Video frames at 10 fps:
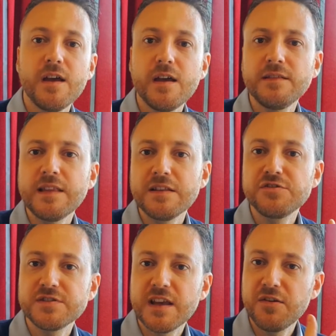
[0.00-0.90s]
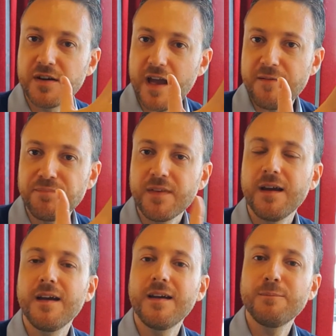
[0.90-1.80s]
And then she said, okay,
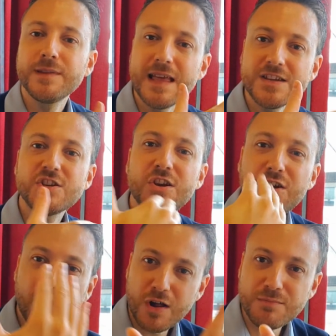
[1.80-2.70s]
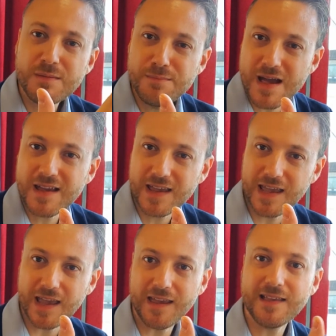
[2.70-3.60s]
but then she called me back
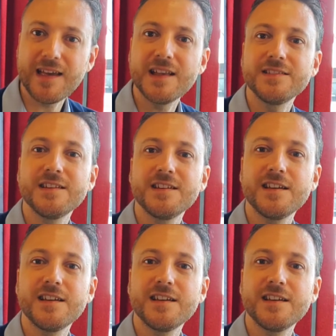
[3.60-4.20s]
again, and